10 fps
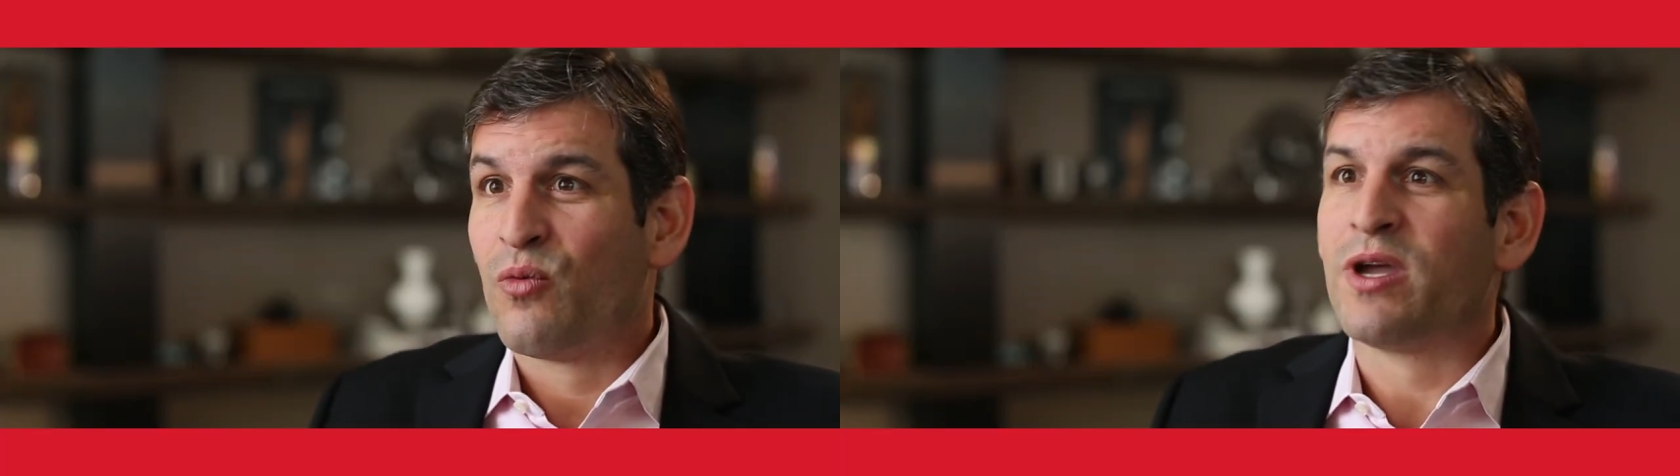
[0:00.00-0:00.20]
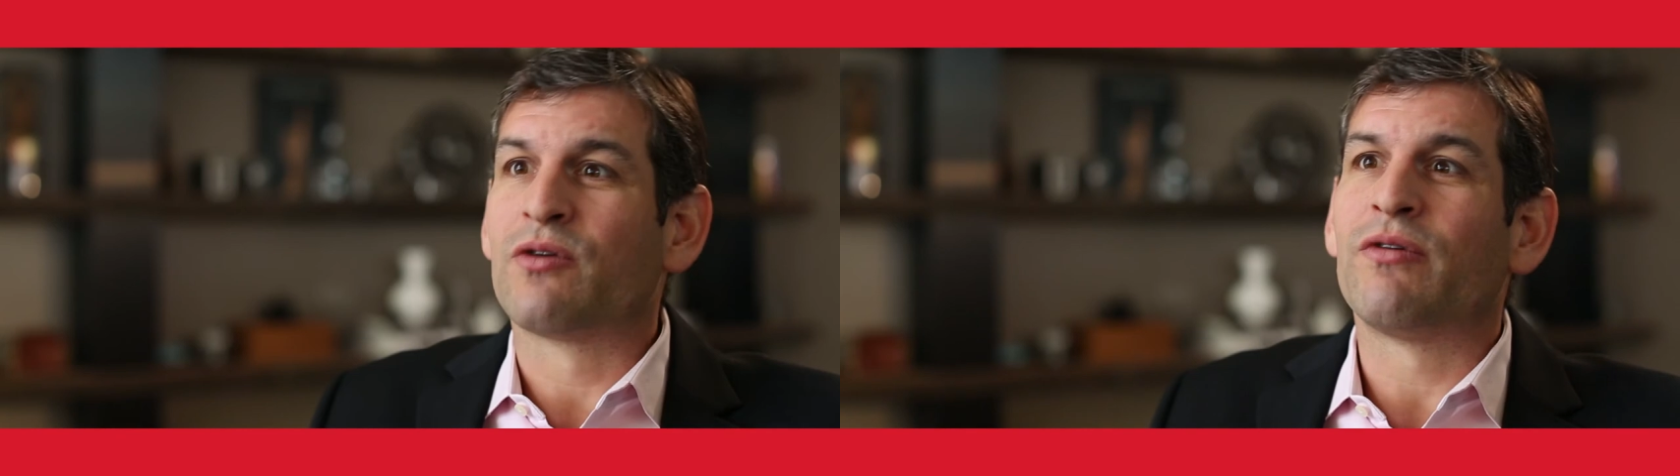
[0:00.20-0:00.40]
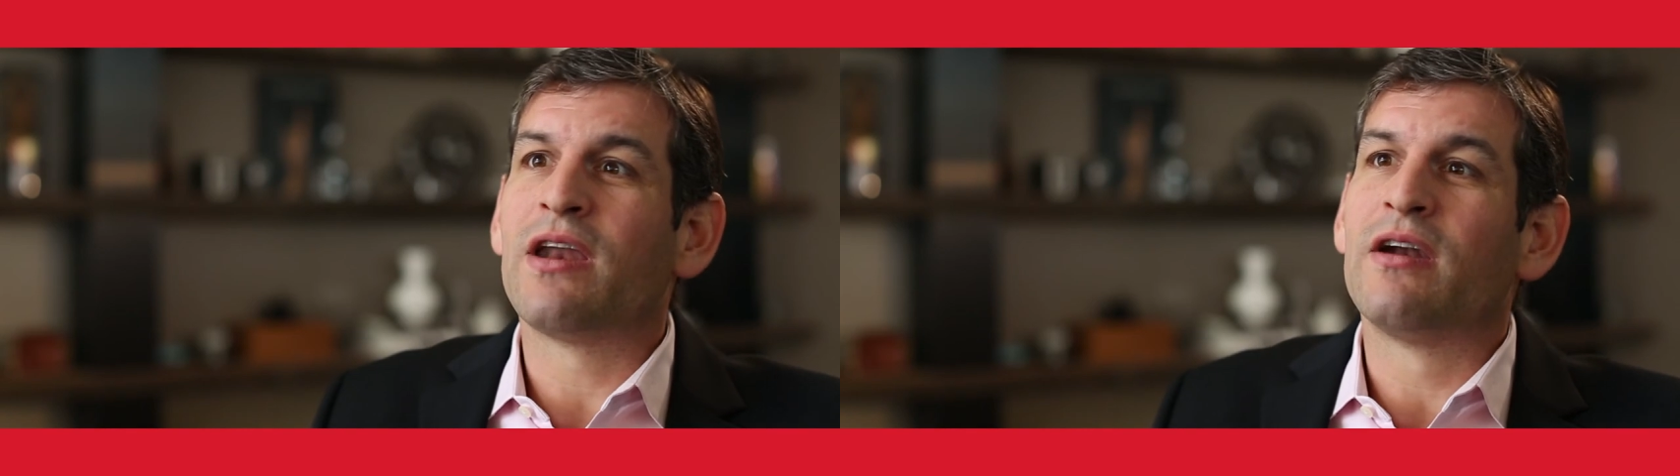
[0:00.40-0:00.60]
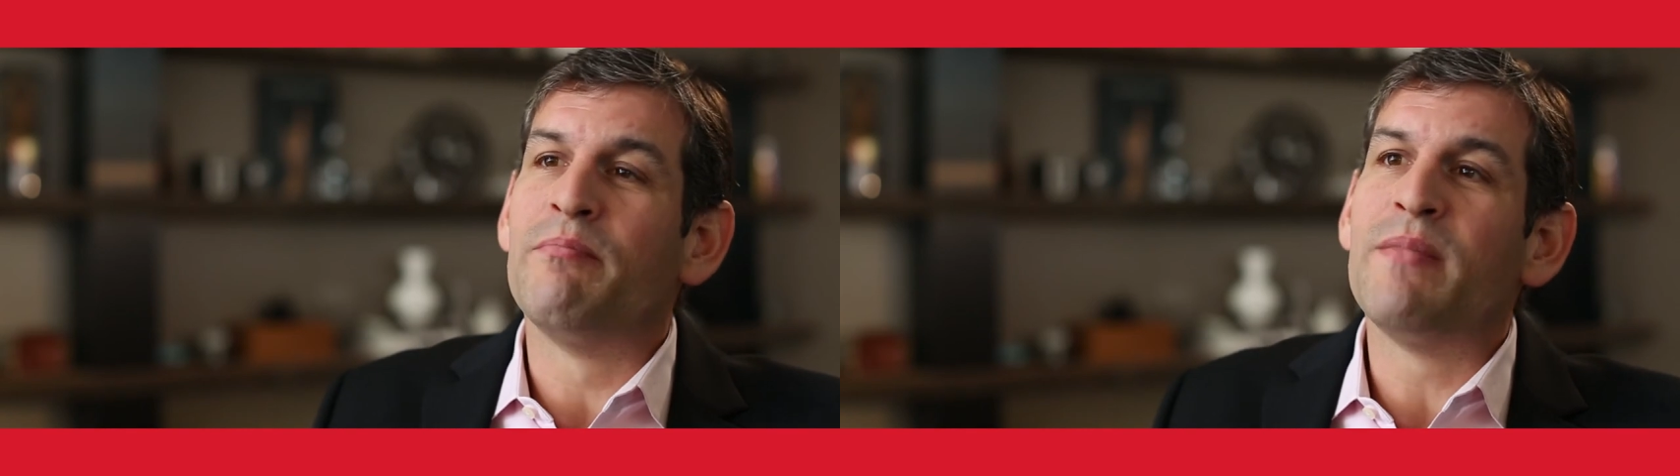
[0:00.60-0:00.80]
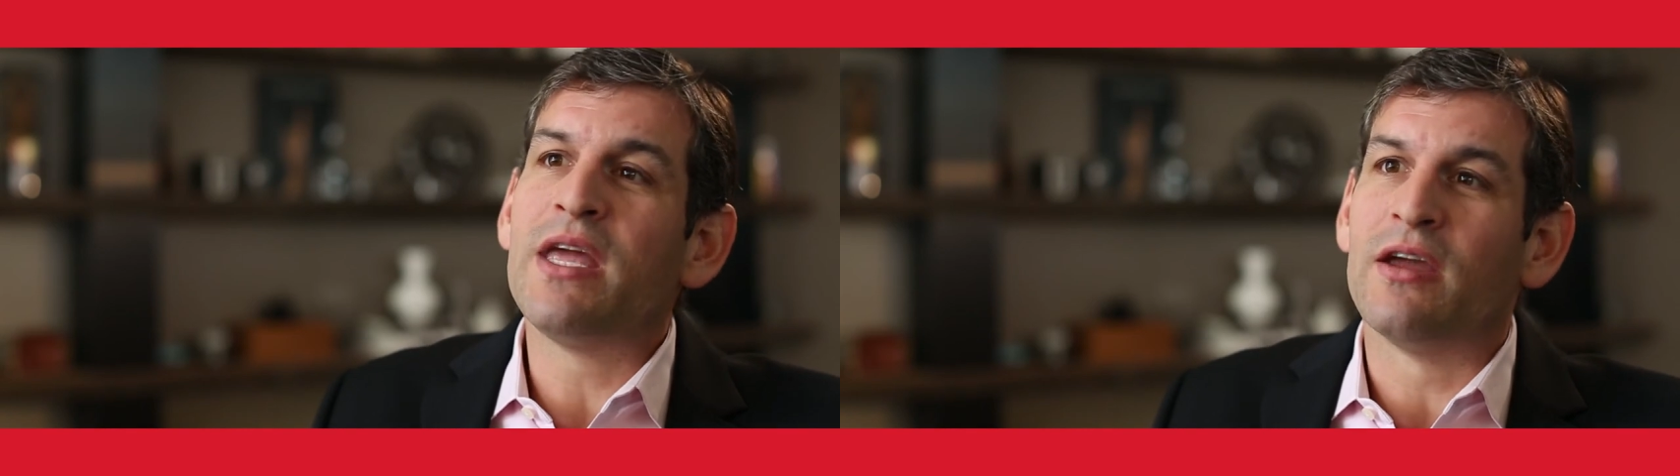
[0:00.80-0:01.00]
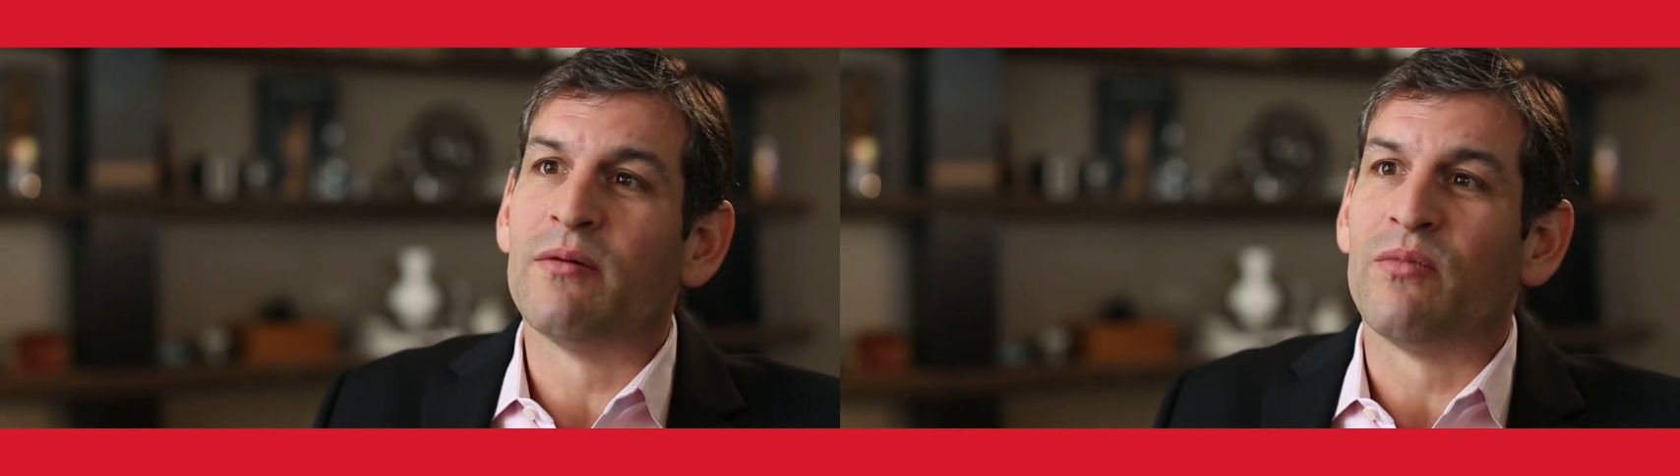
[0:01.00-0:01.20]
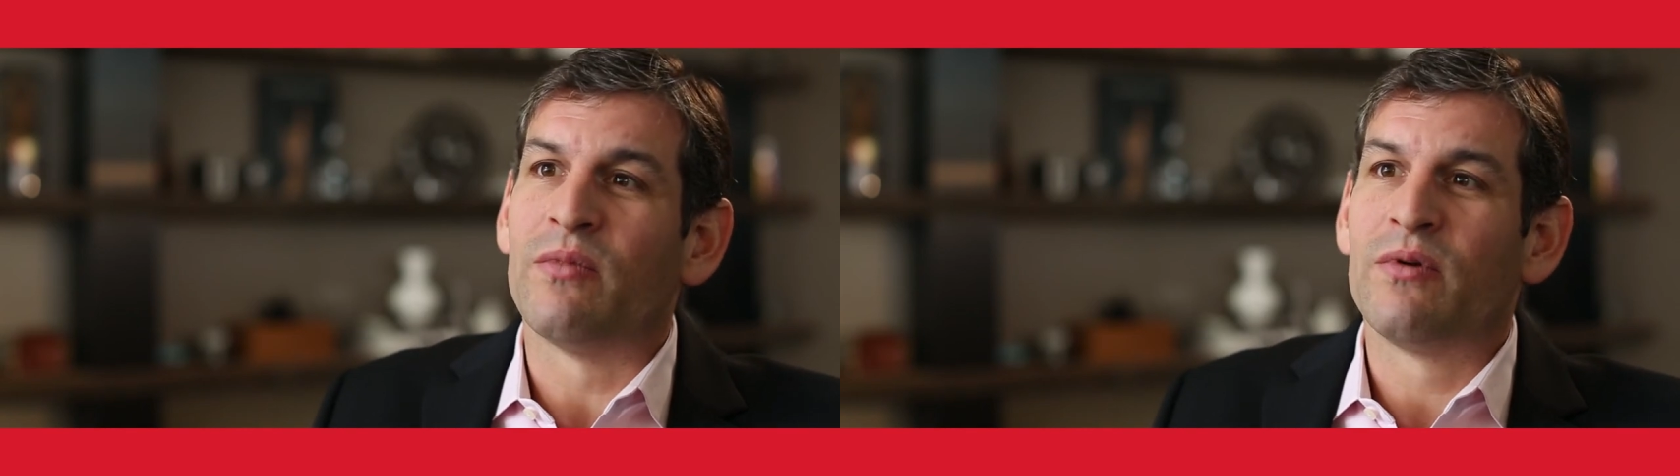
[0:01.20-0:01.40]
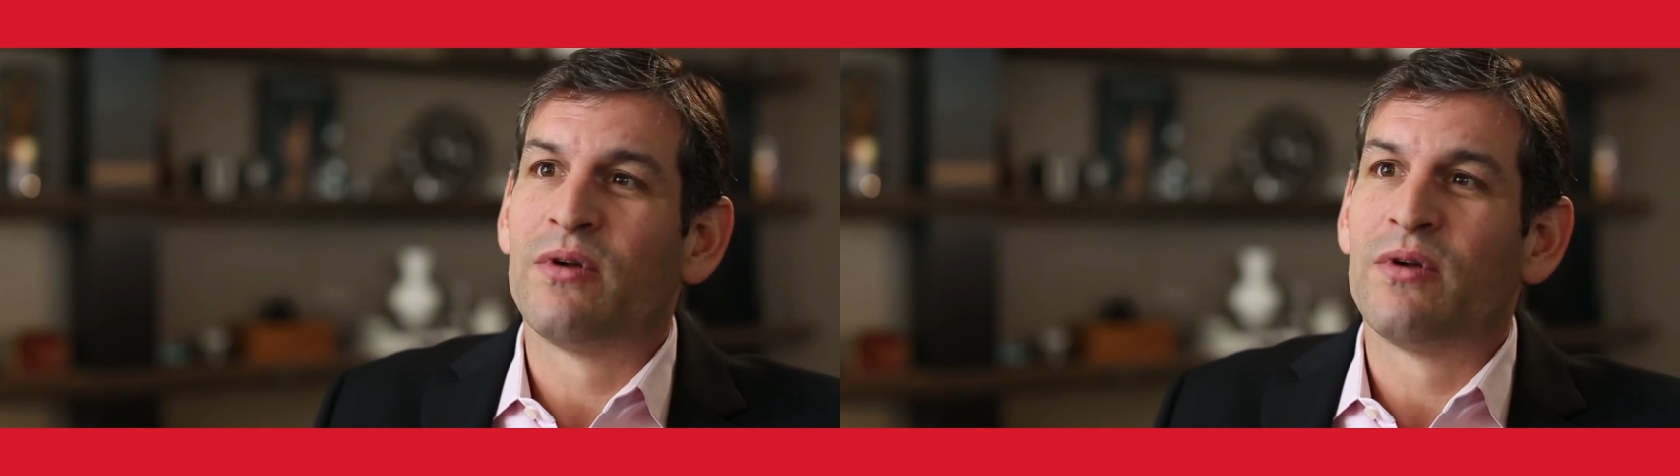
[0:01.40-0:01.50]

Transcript: We created a medium